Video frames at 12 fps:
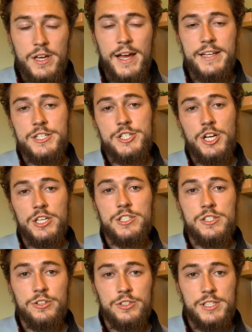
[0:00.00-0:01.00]
and adjust
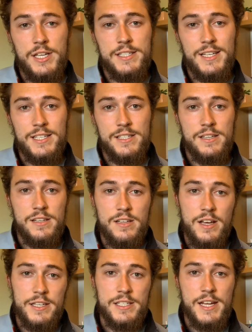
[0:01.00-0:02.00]
your settings
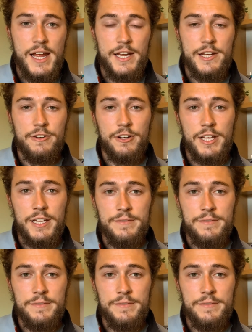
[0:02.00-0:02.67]
nice and accurately.